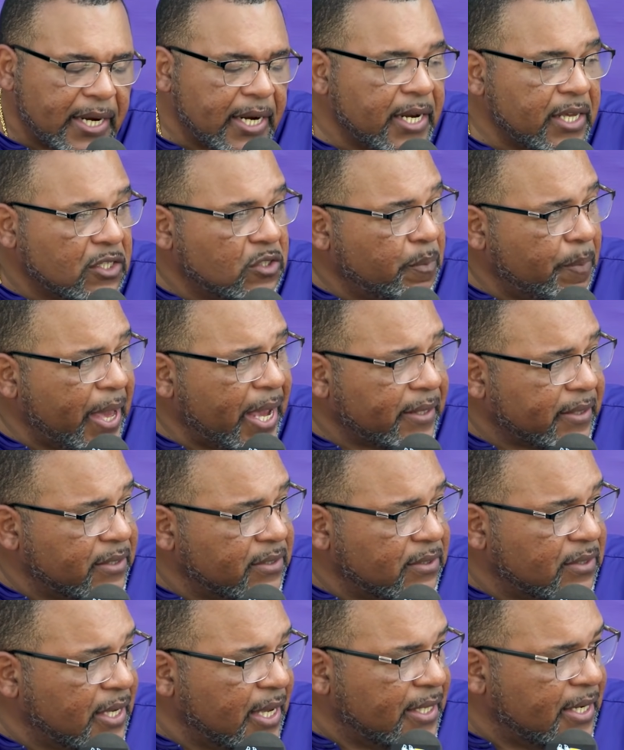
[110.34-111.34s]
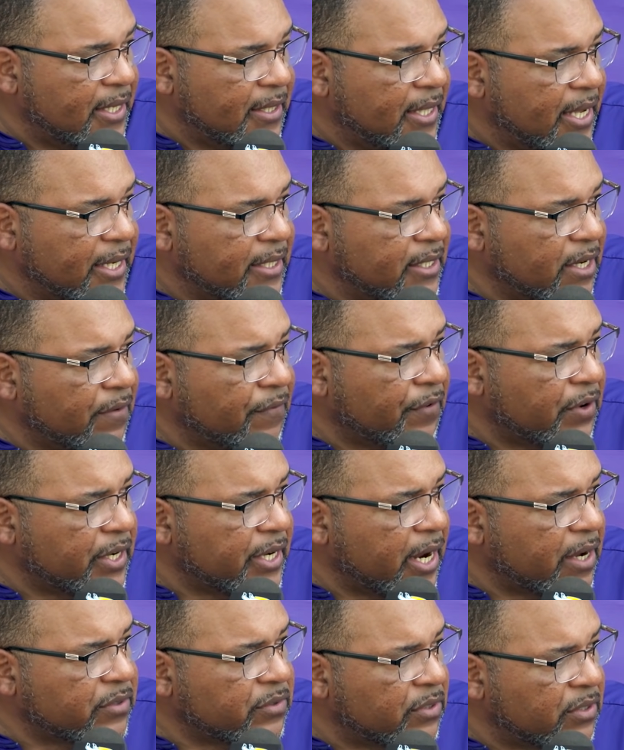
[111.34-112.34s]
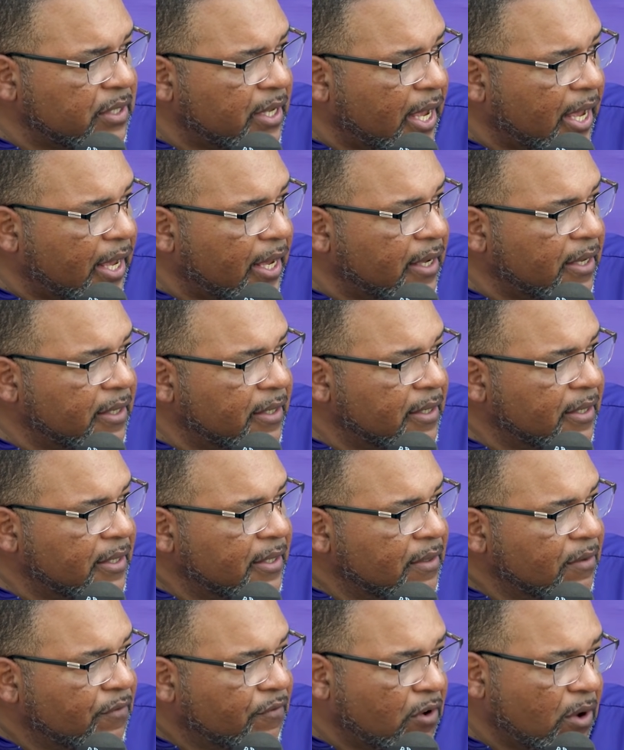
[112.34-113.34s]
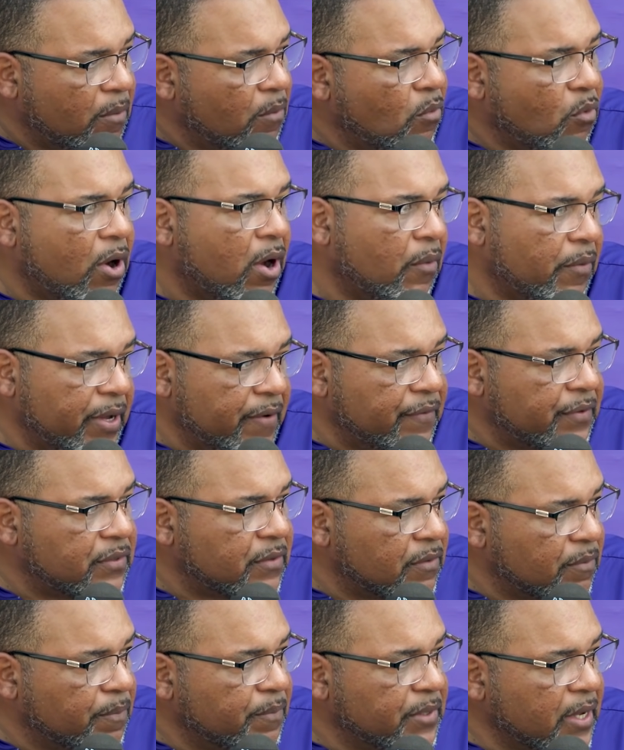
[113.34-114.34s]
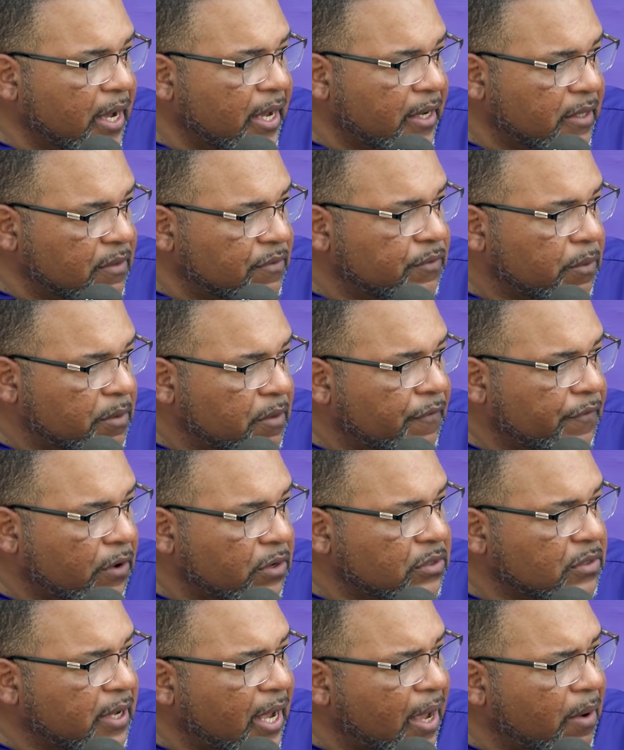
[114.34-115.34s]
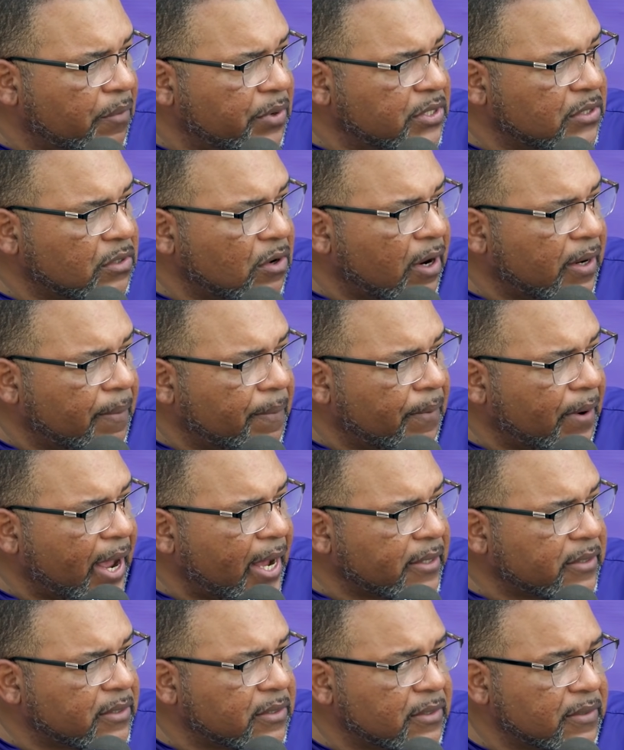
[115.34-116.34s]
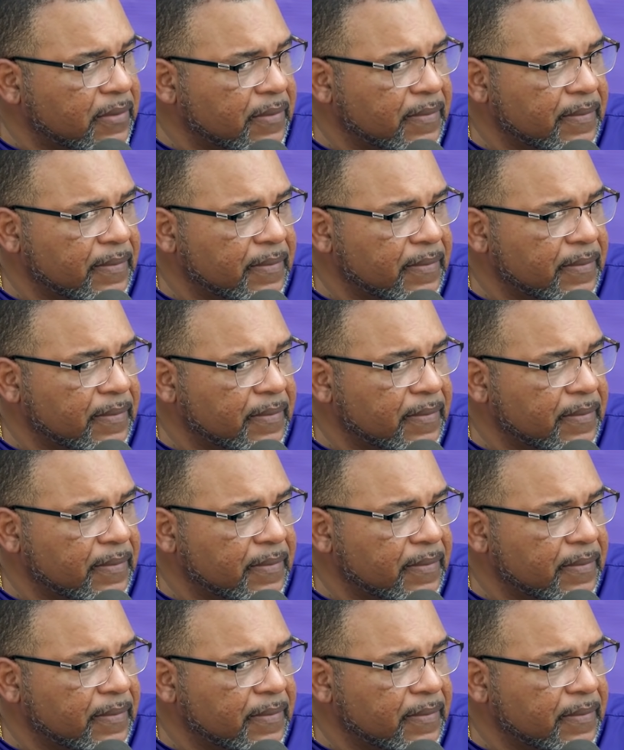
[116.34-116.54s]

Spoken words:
didn't expect to see anything different yesterday from what we've done from the first time we started practicing.